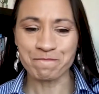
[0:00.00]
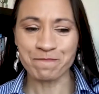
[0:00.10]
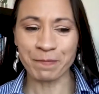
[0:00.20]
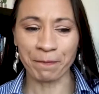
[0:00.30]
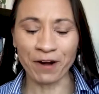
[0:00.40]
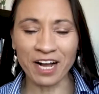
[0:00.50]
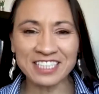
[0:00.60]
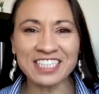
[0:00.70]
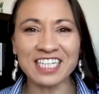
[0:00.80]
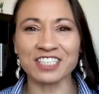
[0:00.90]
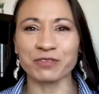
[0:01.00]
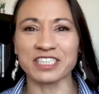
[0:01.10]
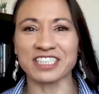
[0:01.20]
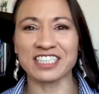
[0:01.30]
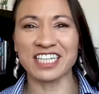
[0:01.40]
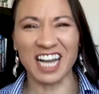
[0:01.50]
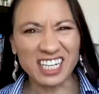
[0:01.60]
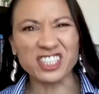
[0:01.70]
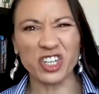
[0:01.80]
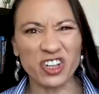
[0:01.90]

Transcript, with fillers: the process was, it kind of took